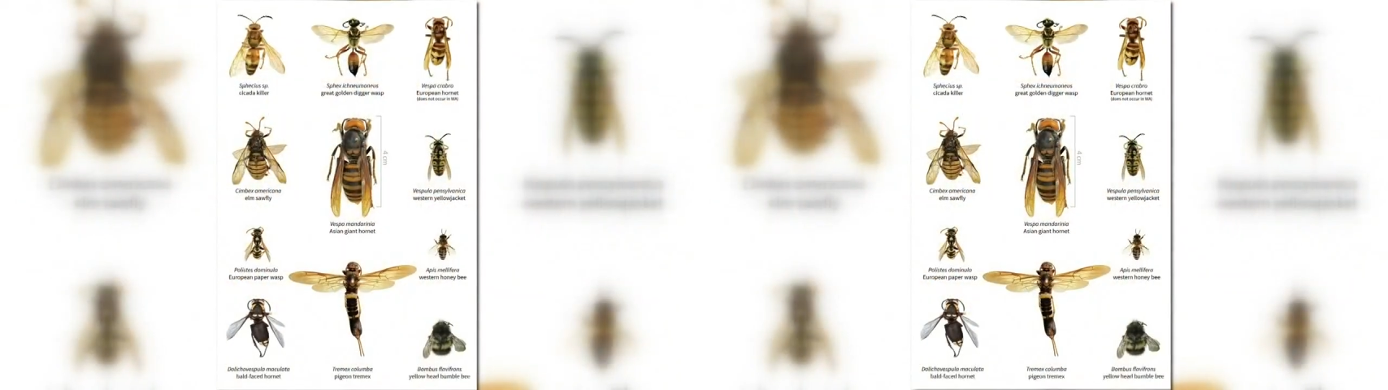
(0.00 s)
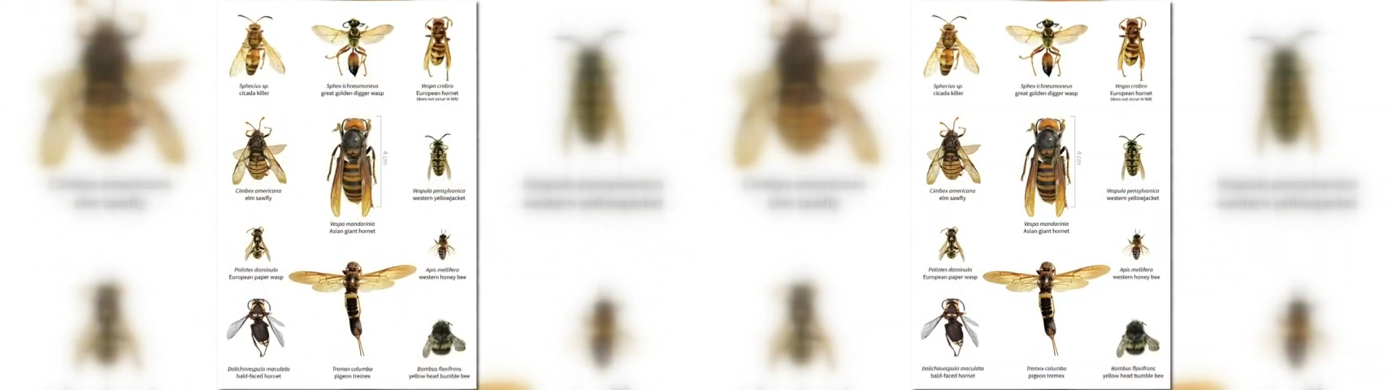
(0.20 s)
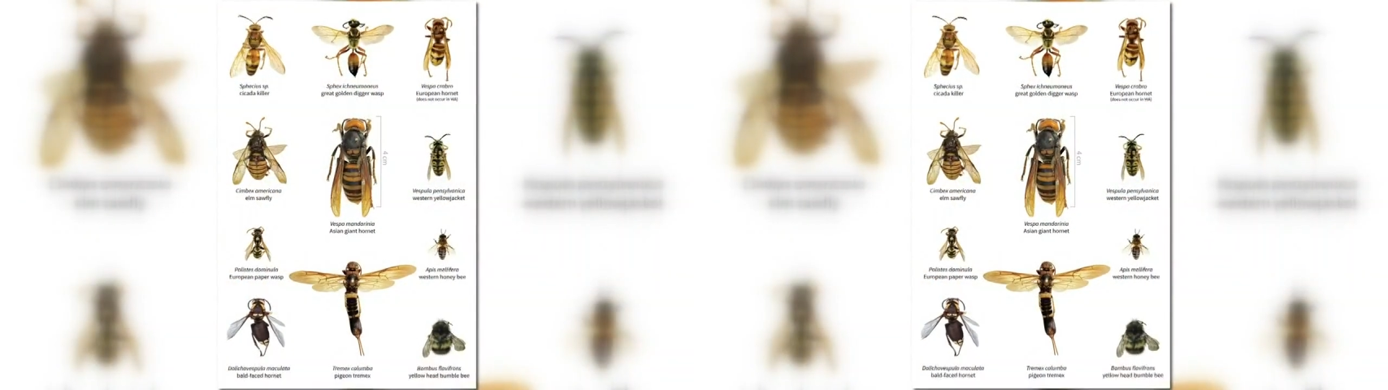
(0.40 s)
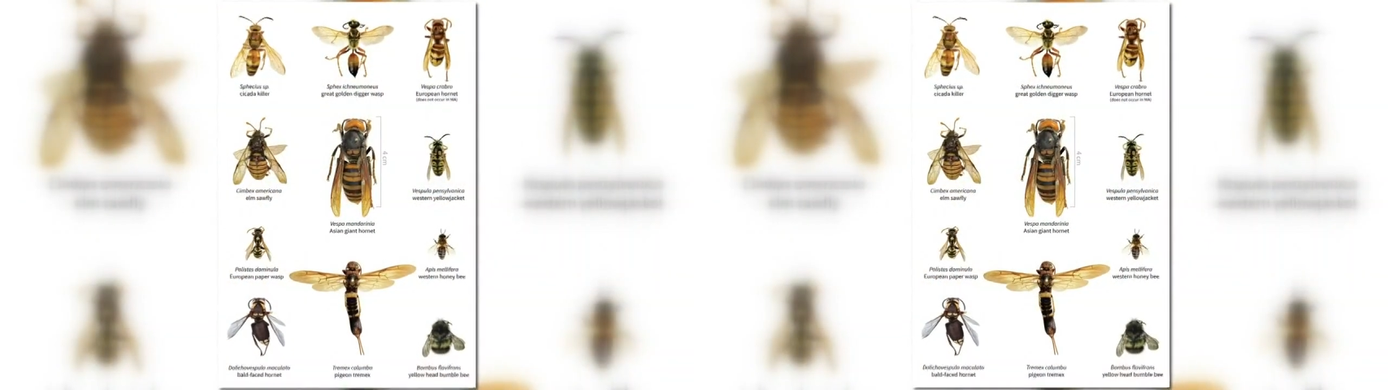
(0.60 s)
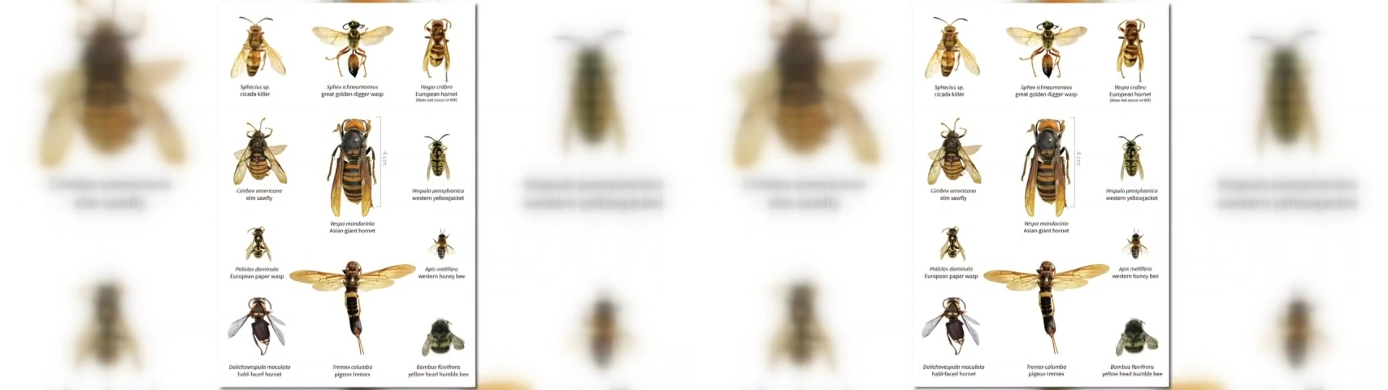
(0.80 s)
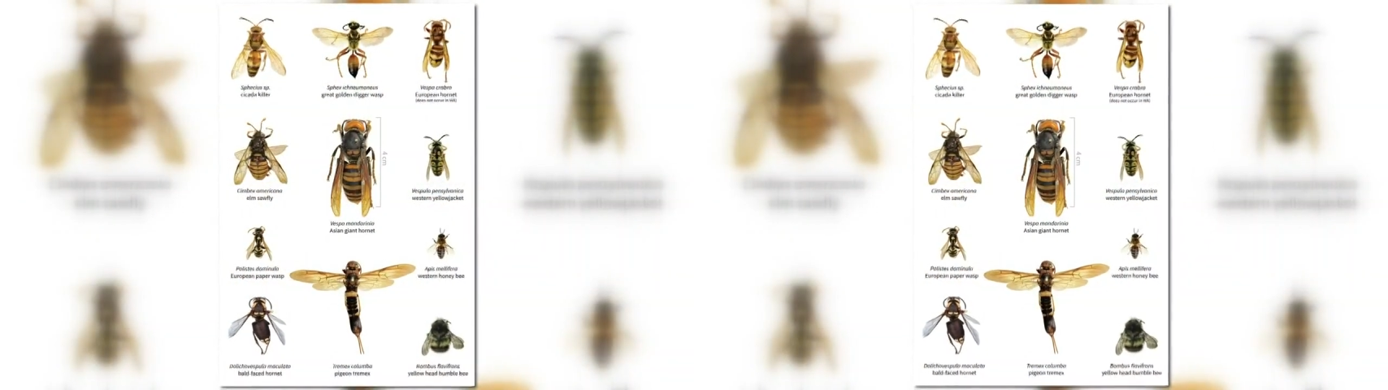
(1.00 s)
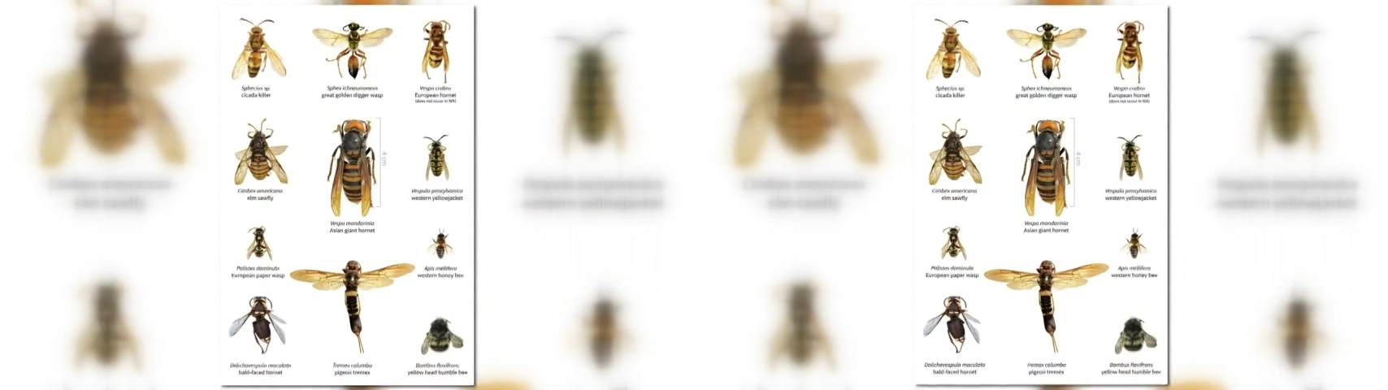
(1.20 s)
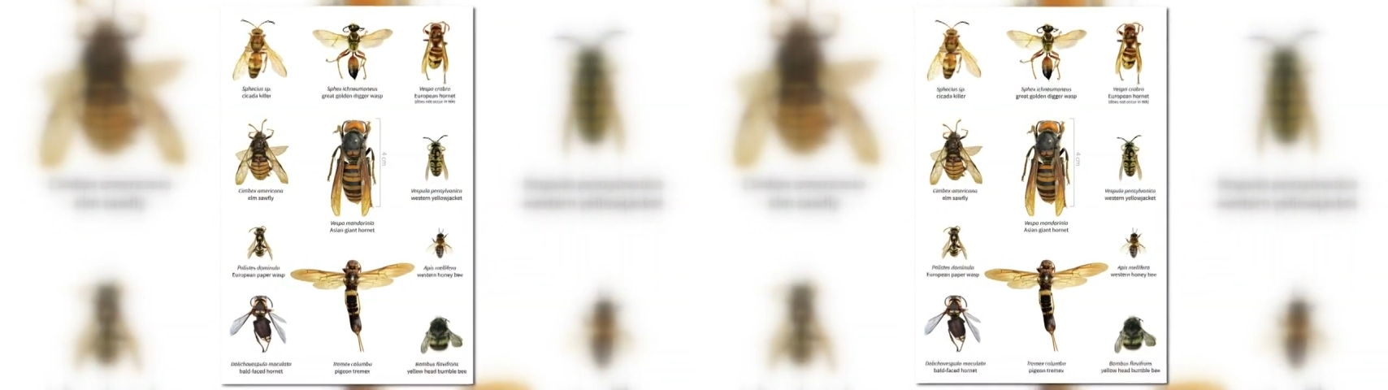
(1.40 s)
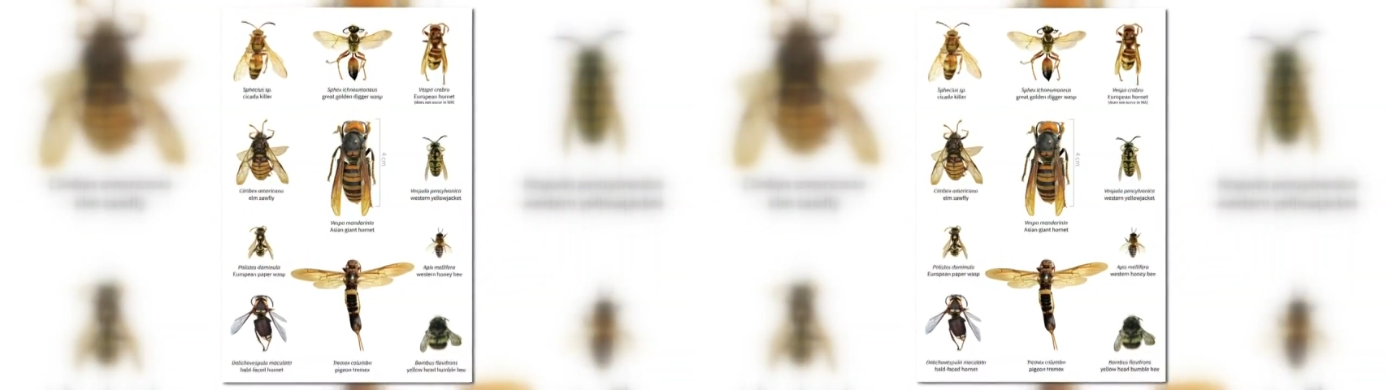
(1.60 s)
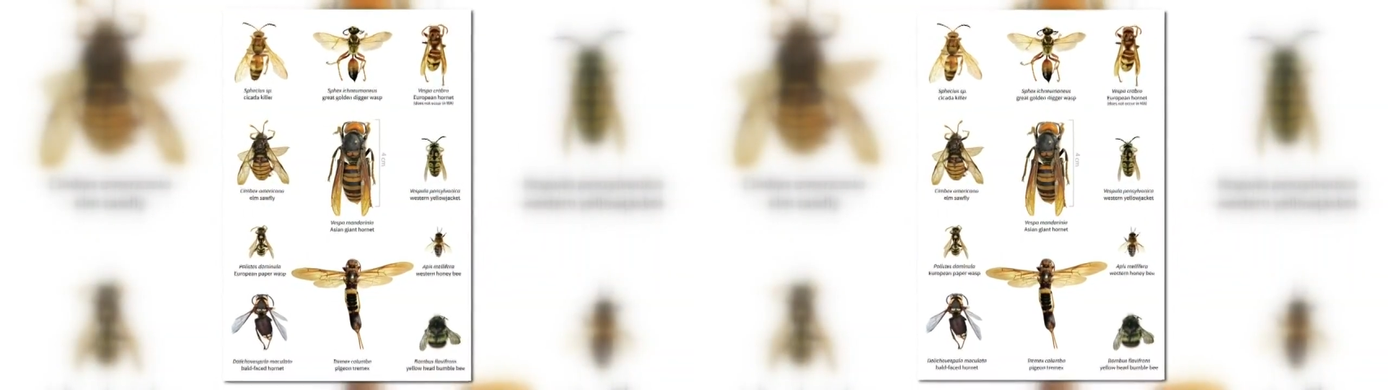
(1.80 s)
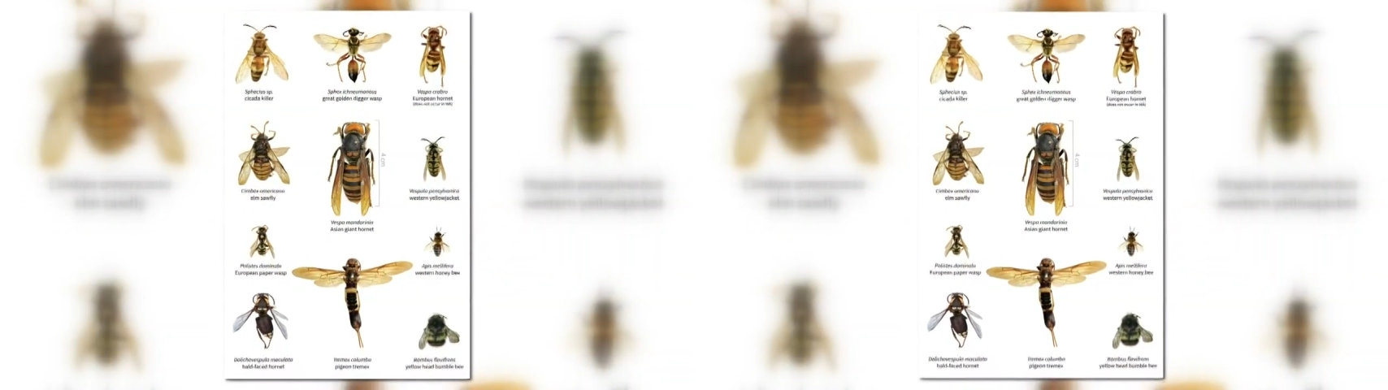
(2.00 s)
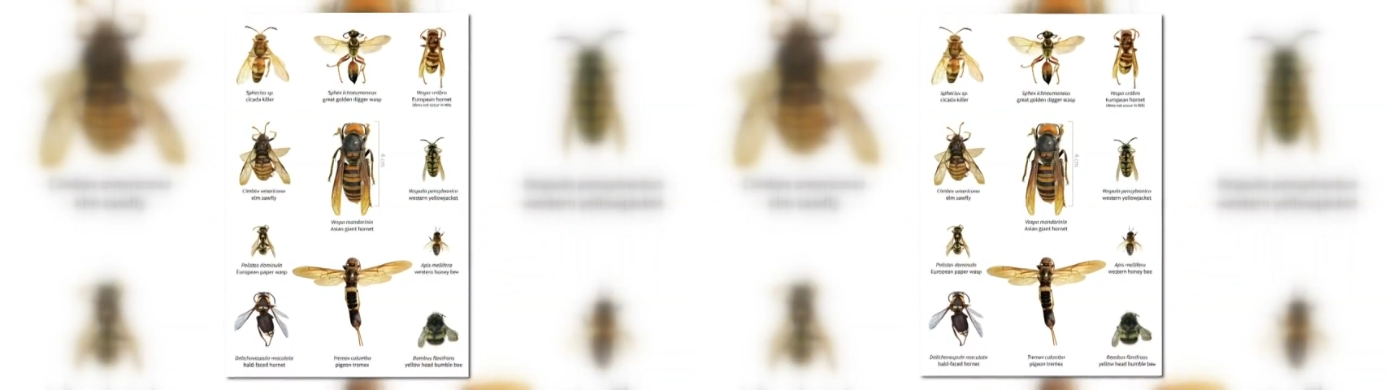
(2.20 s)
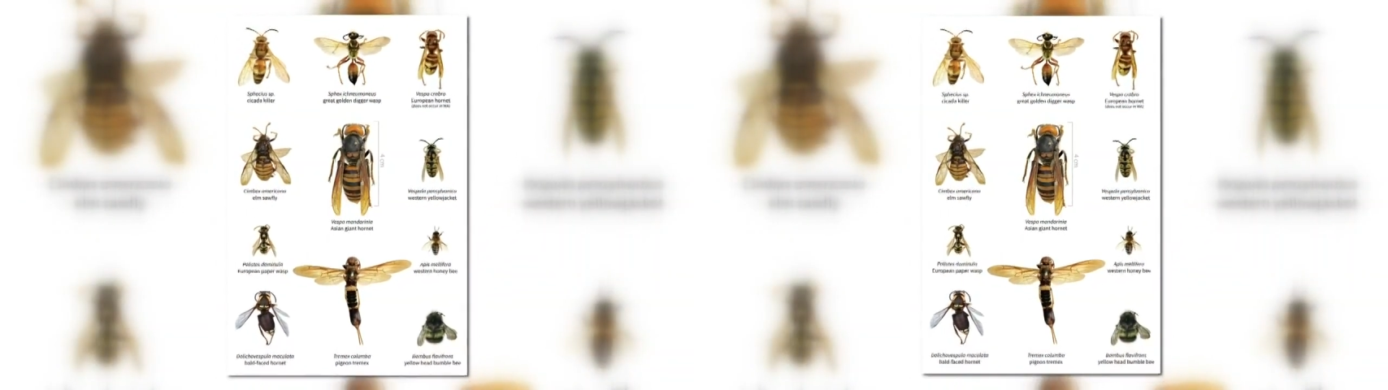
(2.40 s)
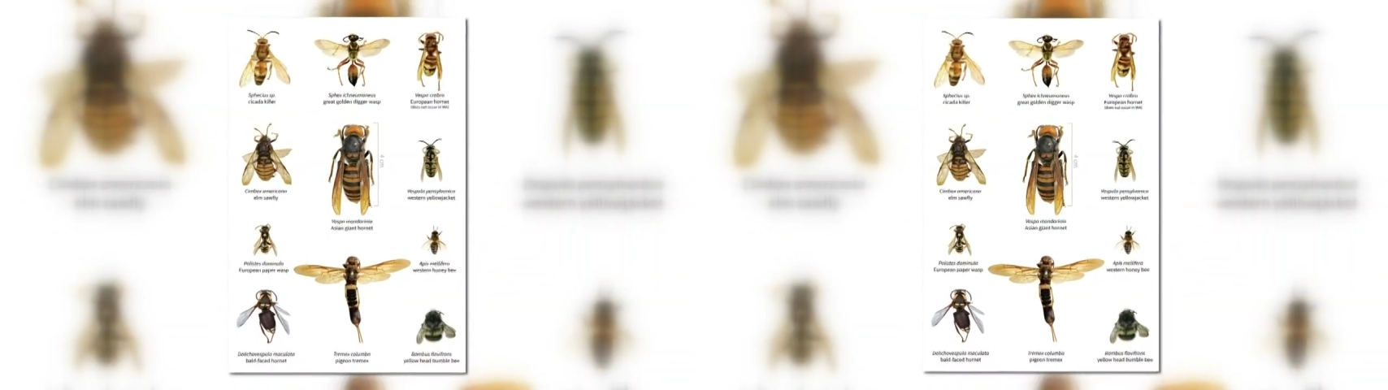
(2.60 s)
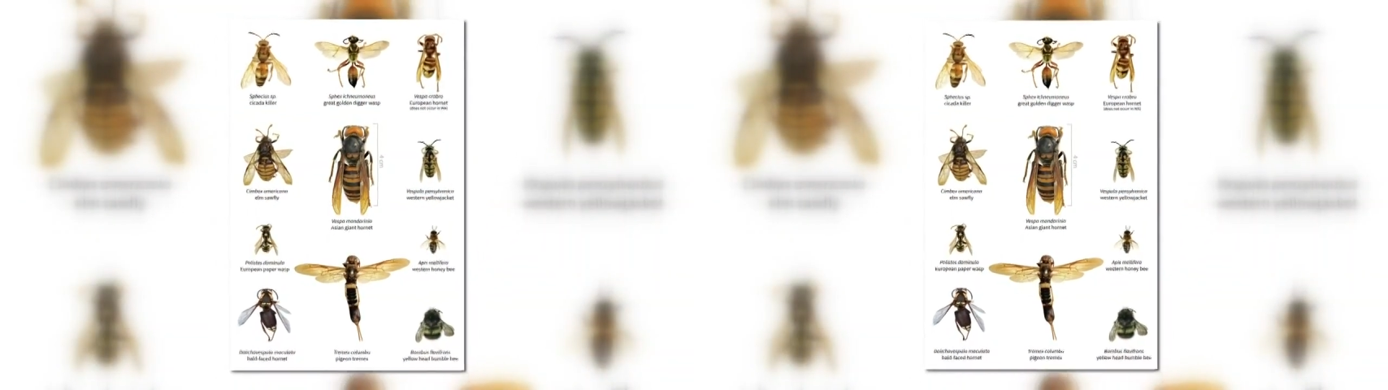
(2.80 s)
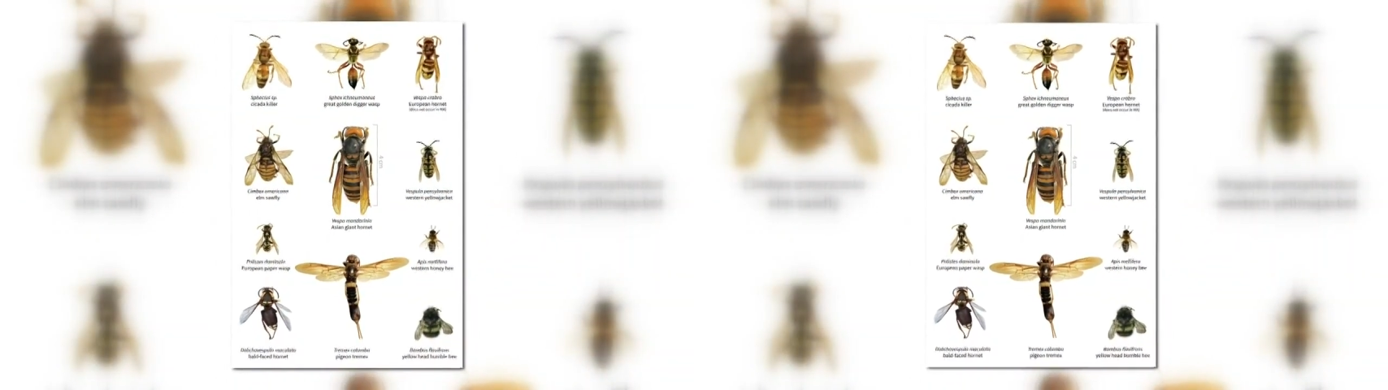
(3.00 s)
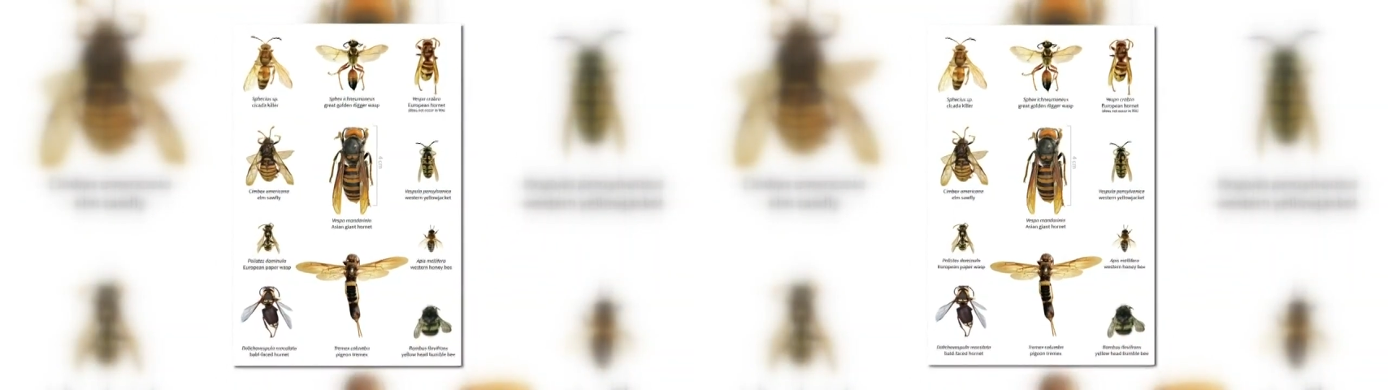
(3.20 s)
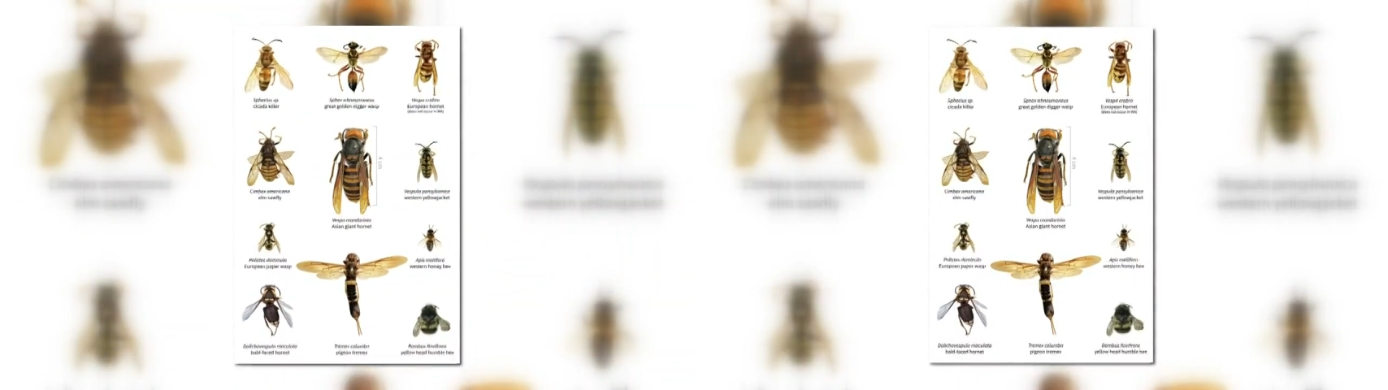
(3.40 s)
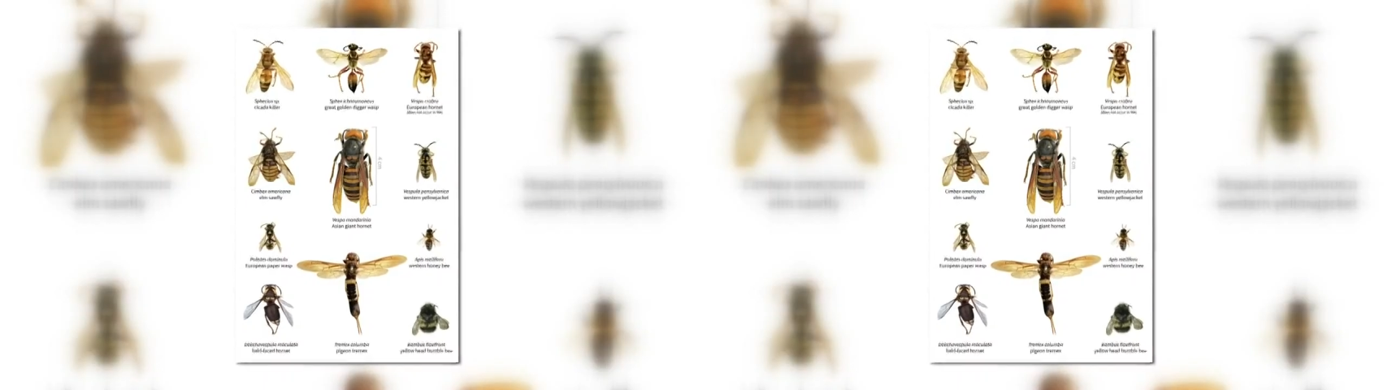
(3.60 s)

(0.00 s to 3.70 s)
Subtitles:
No face is visible, so there are no lips to read.